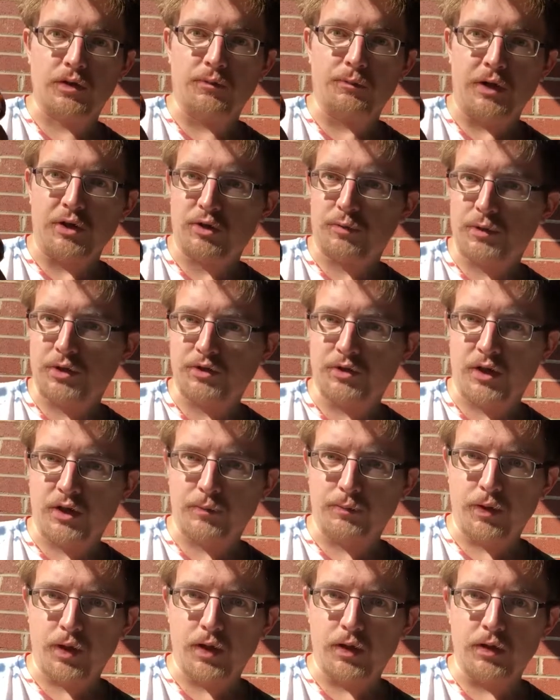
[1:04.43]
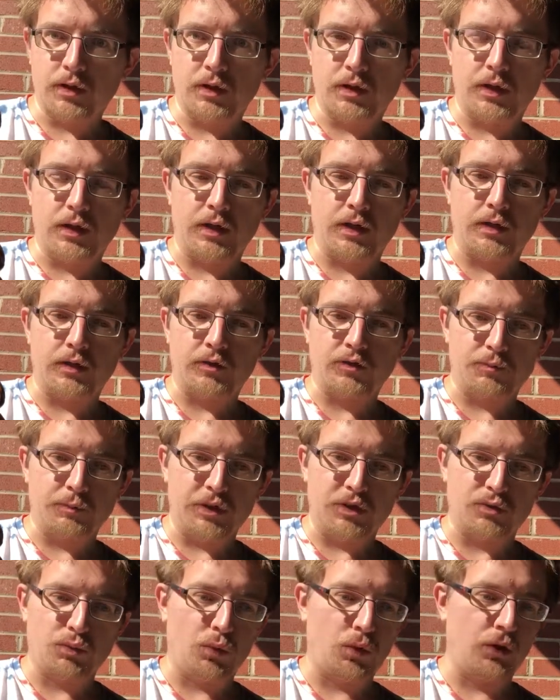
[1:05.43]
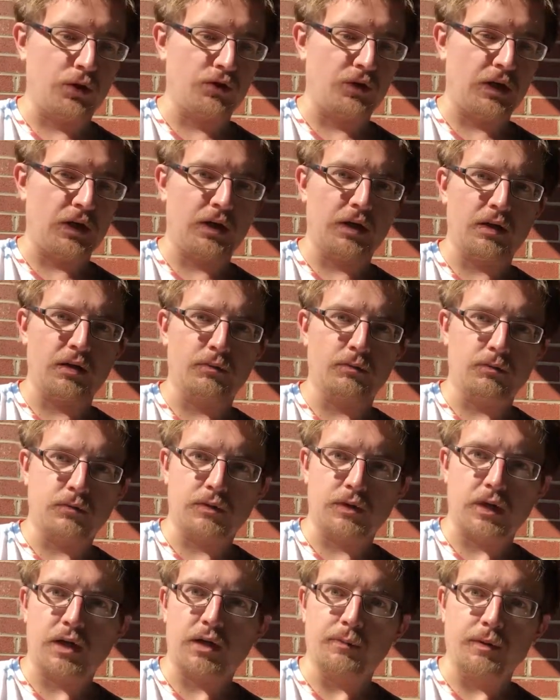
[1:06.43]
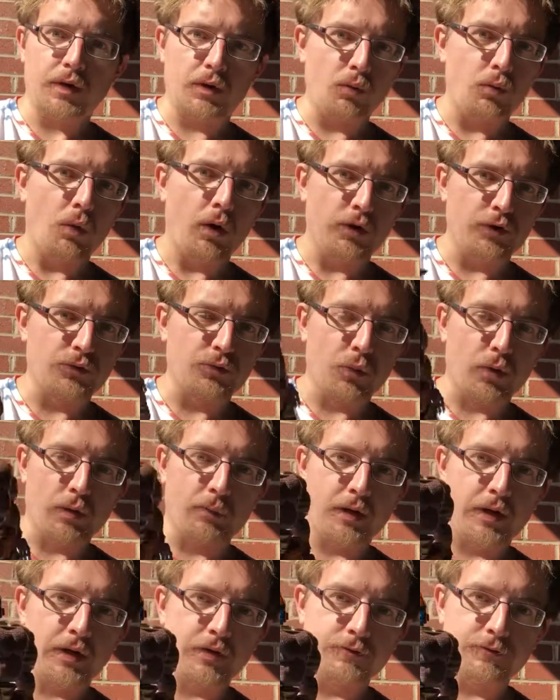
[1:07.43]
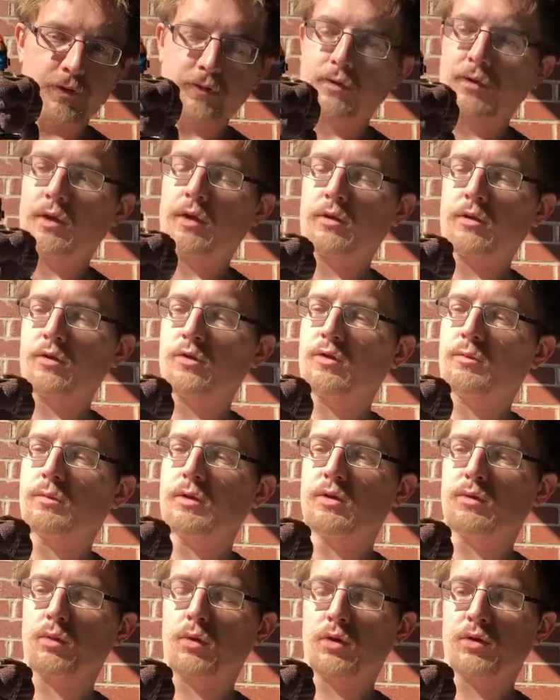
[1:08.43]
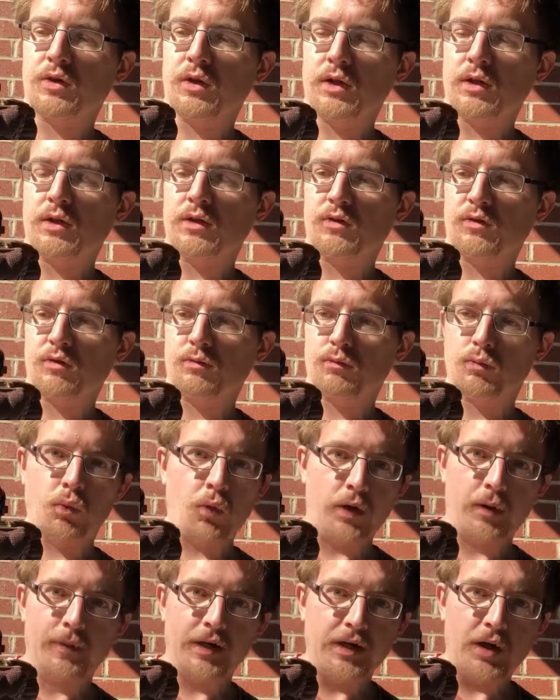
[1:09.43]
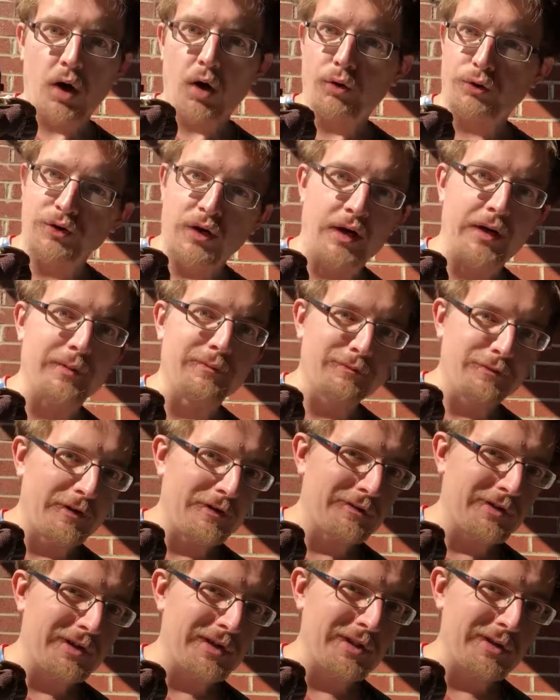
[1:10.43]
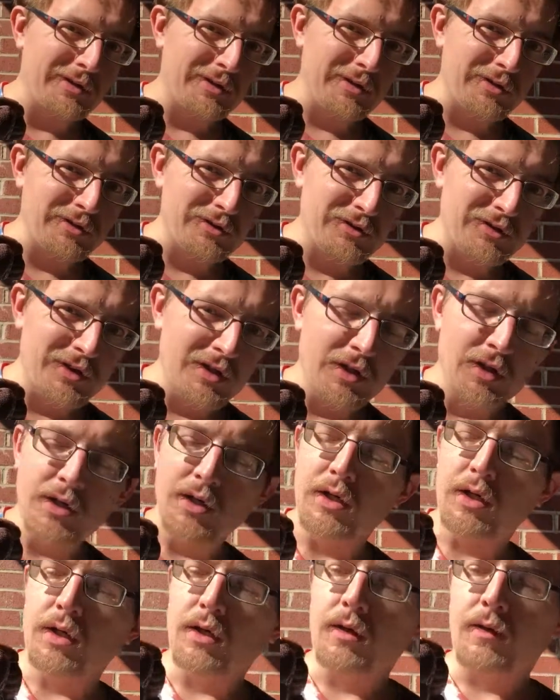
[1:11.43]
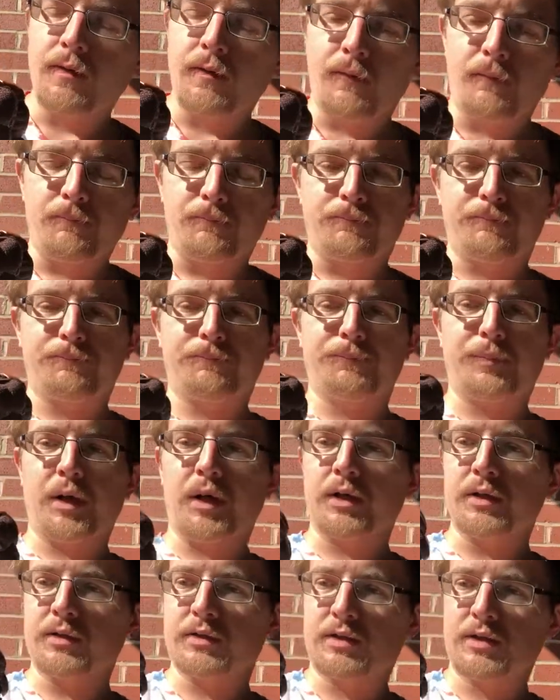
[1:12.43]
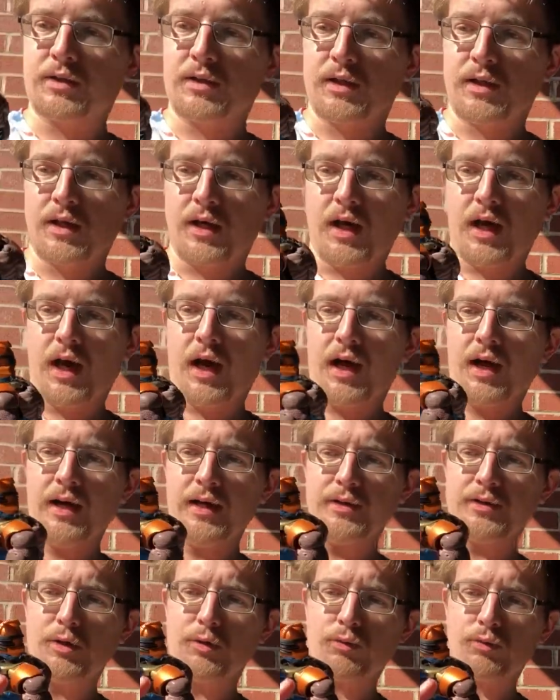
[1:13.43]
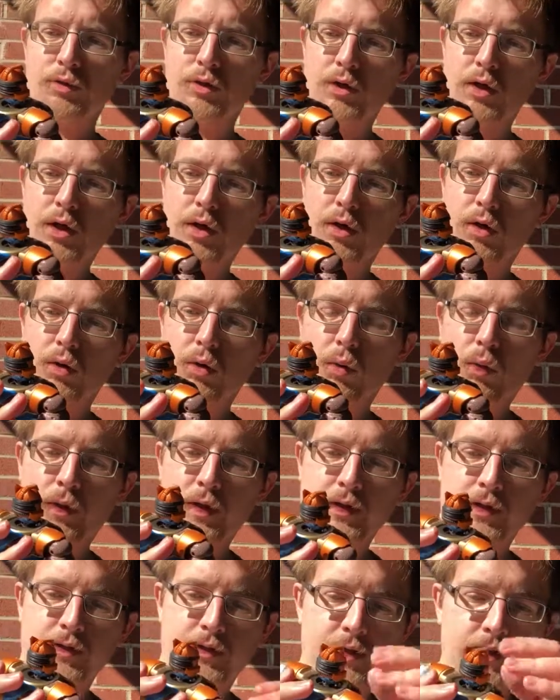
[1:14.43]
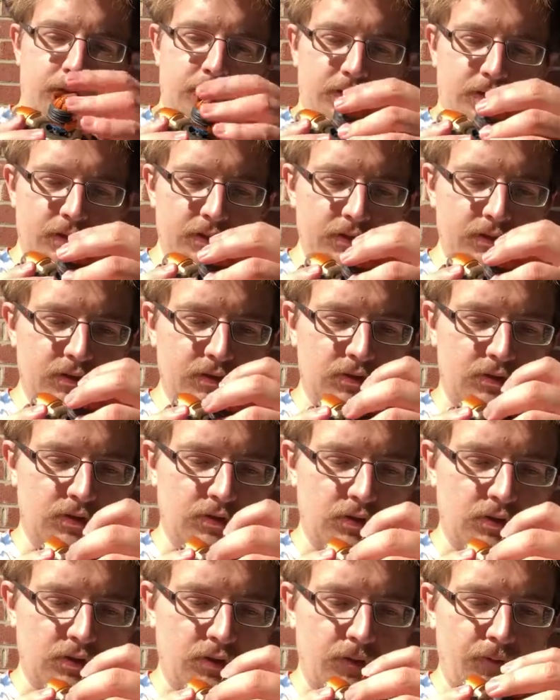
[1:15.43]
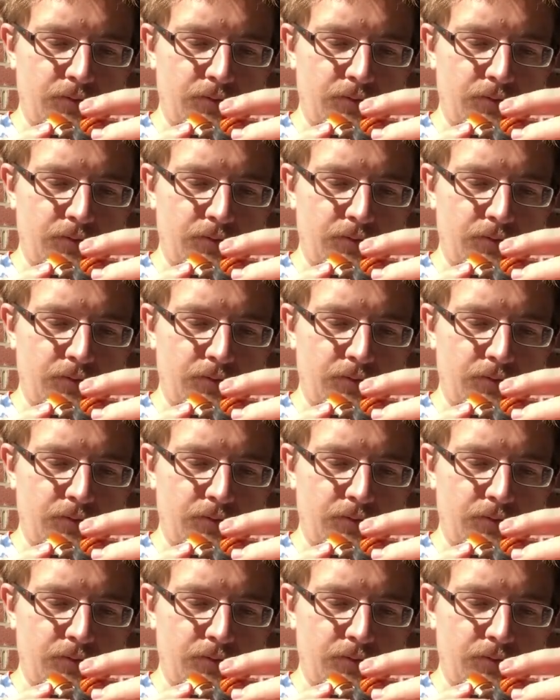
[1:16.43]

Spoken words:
it's Masterpiece Dinobot, and it's Beast Wars, and Dinobot was one of my favorite characters in Beast Wars, and he's one of my all-time favorite characters, but I don't know, like, this is